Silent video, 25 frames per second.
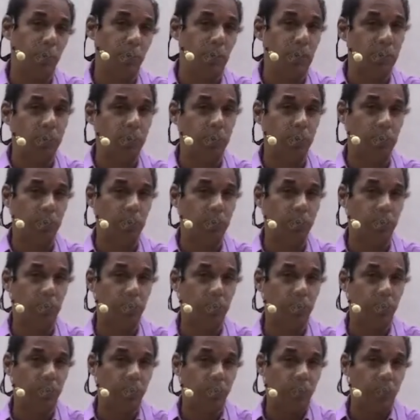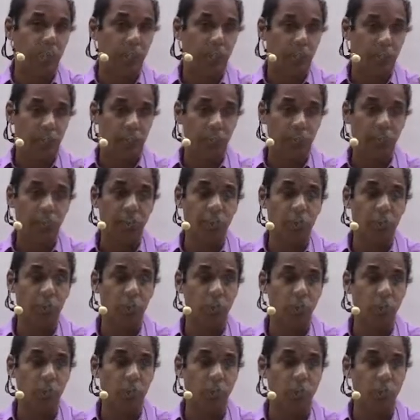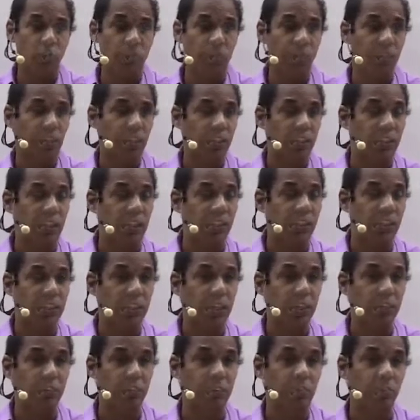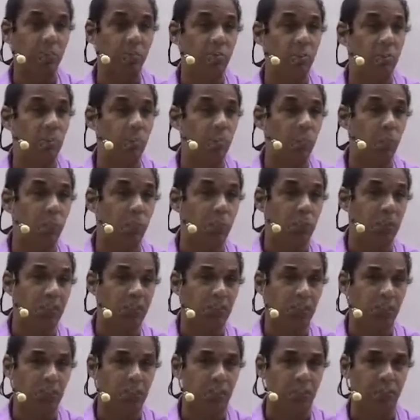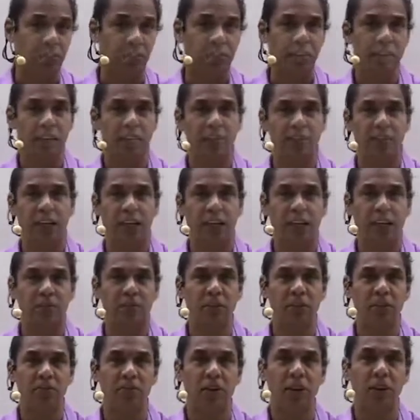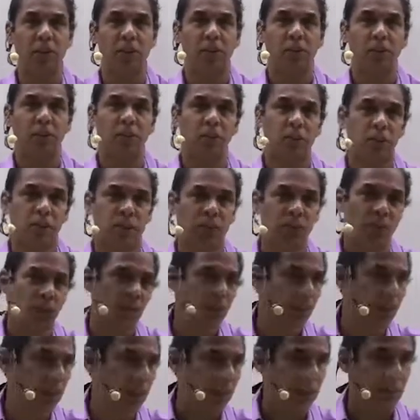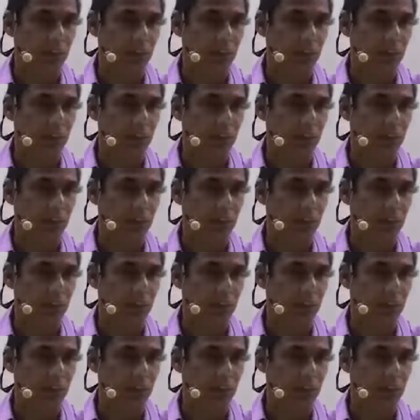past perfect. If these two words are connected with simple present tense, second must be future perfect.